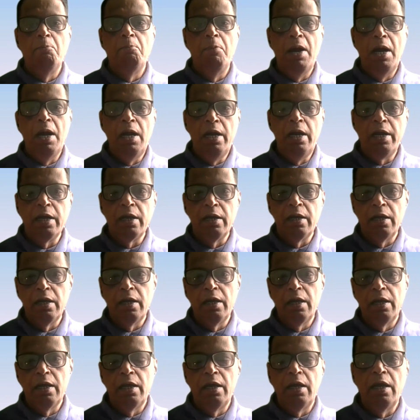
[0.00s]
build
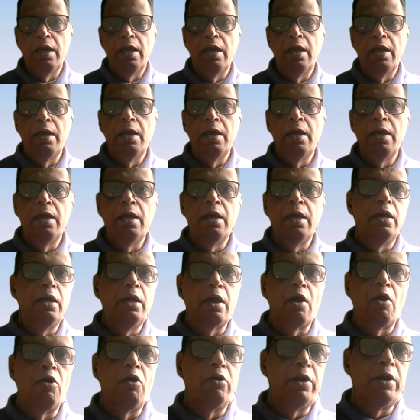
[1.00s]
a
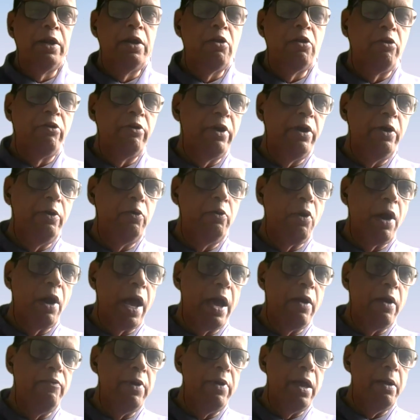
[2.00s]
or in order to
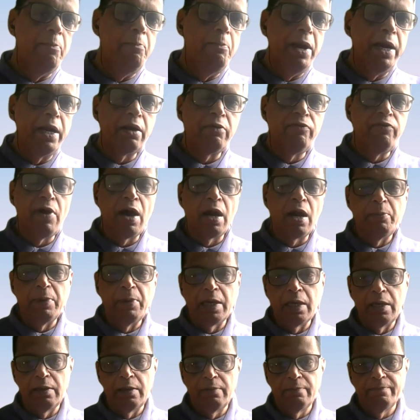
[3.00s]
have a better
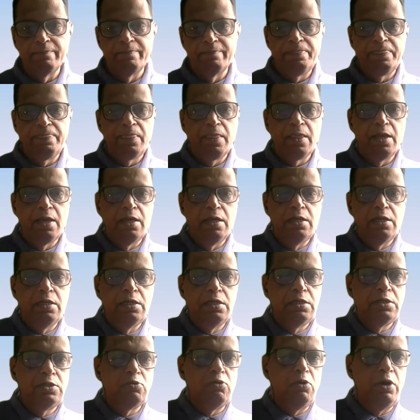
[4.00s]
farming.
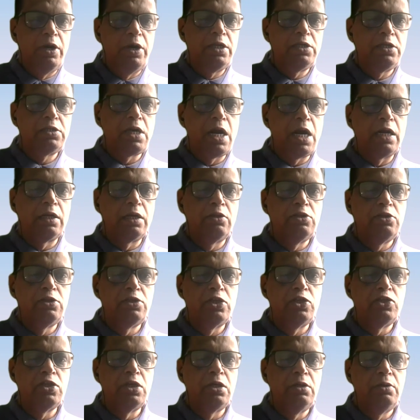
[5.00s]
So let us start the
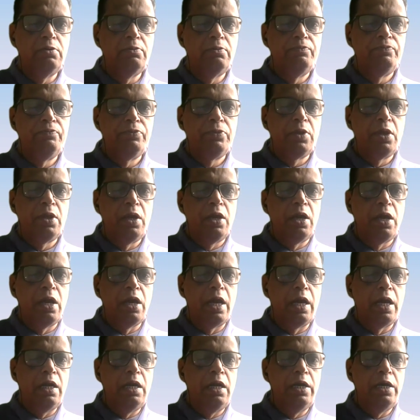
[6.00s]
session
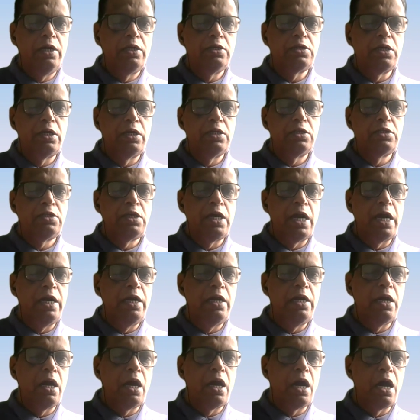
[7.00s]
and let us
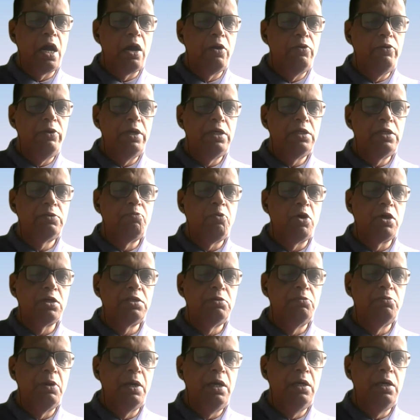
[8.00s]
understand how it is
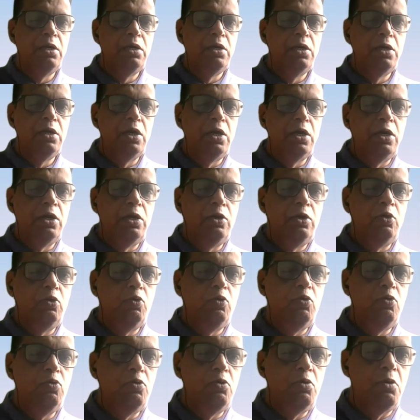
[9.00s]
possible
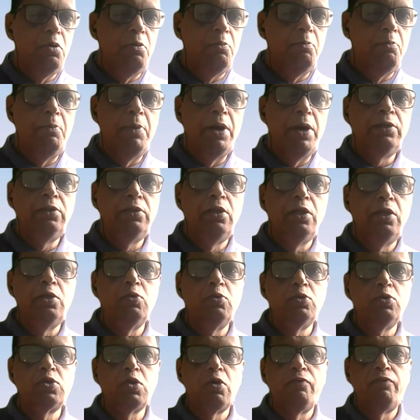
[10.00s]
to make the
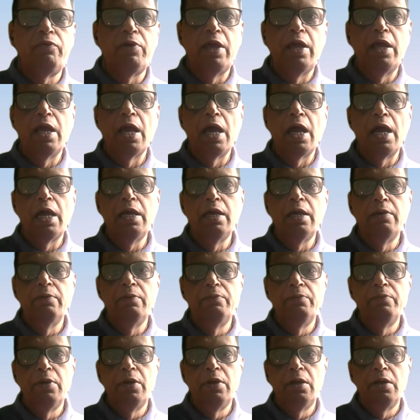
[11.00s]
use of AI
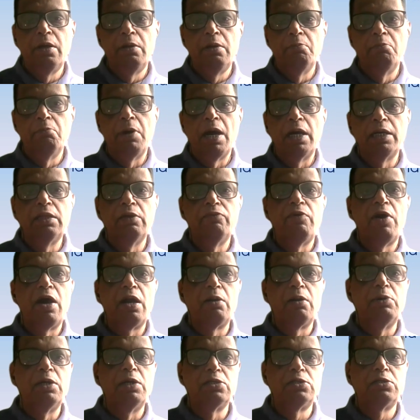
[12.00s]
by the
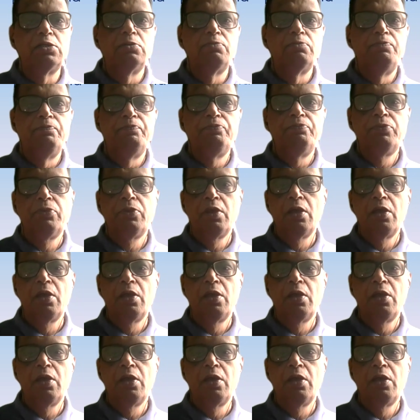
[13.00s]
farmers.